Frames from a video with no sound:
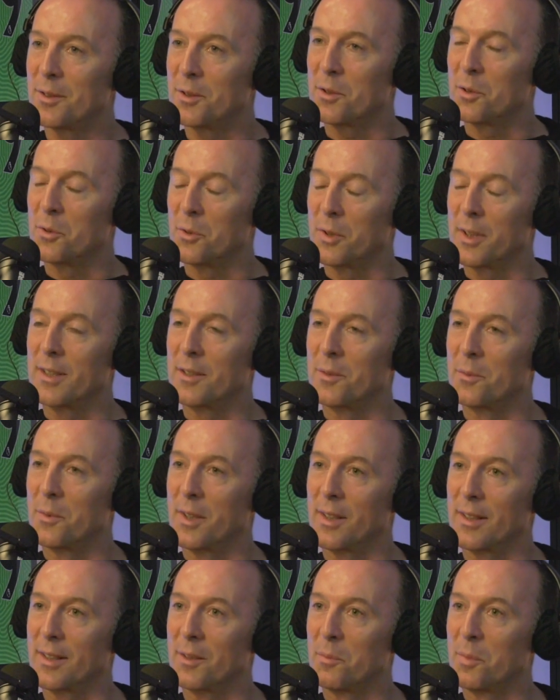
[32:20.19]
There's no reason
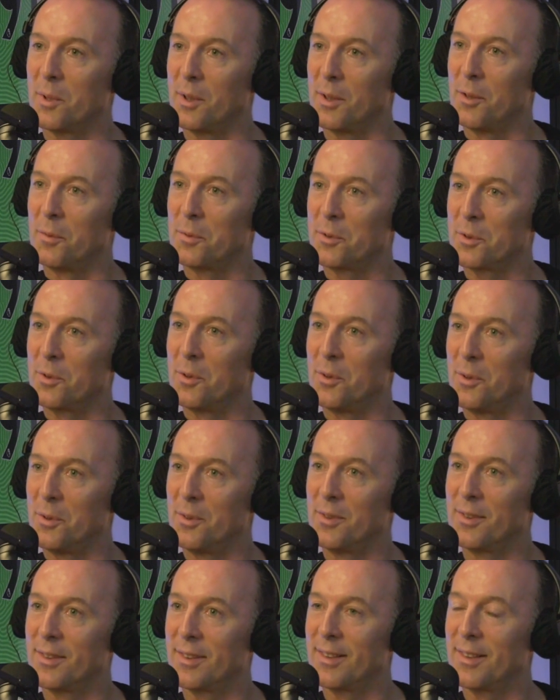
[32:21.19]
why it can build up.
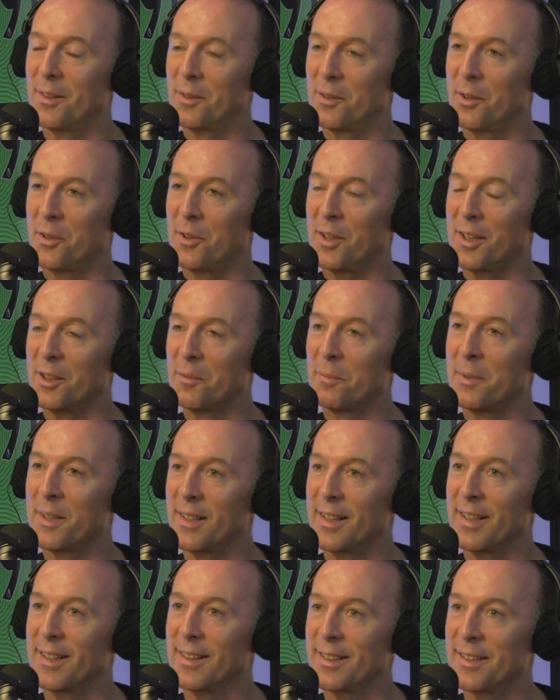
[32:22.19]
So, do you think there'll be a
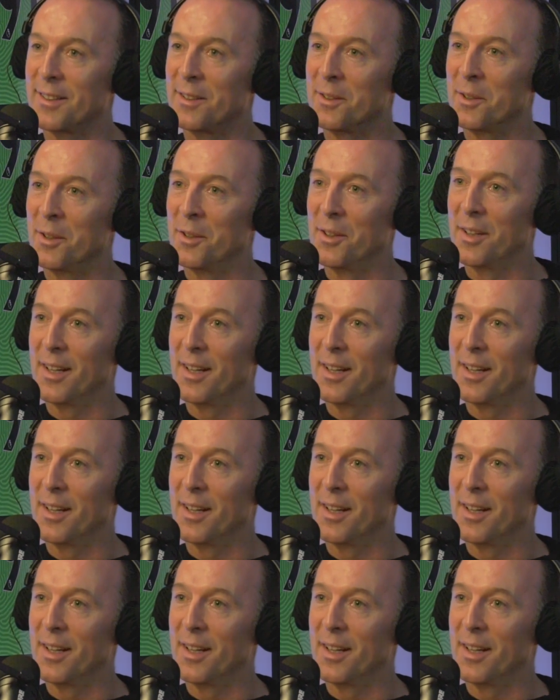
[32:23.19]
link there down the